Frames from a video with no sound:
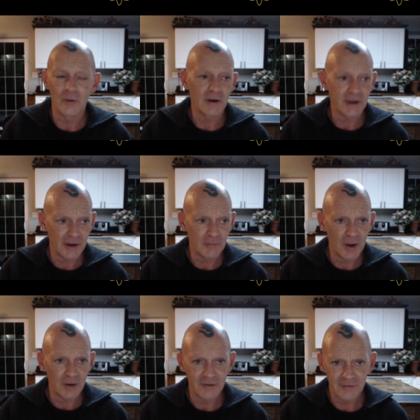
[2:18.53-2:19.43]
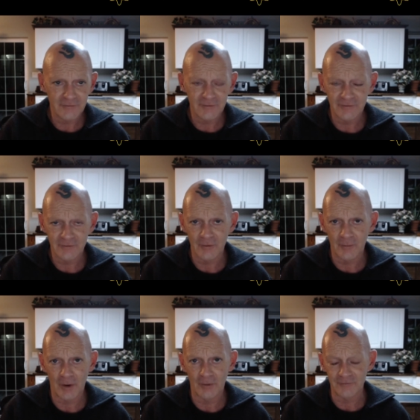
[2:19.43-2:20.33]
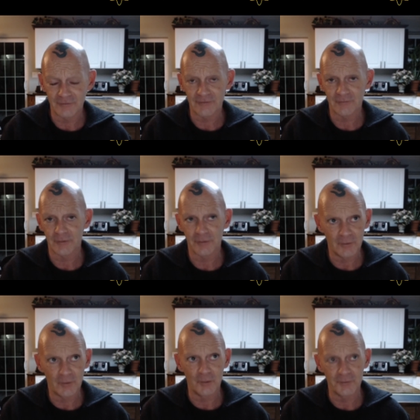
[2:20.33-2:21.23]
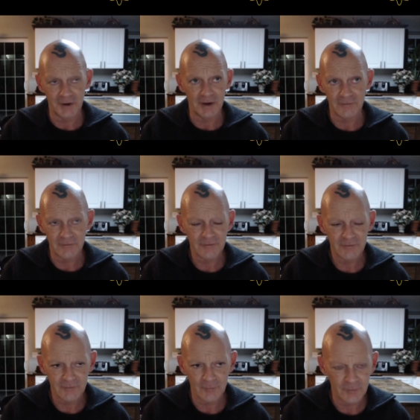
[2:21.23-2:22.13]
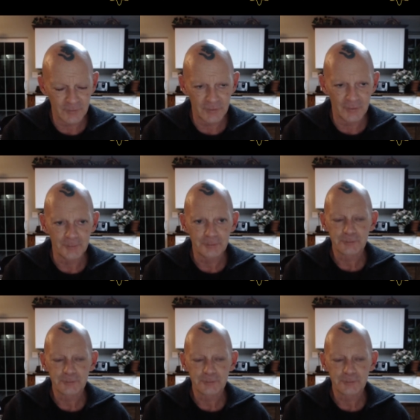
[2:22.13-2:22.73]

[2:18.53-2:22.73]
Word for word: again, my sincere apologies with the whole days sort of deal.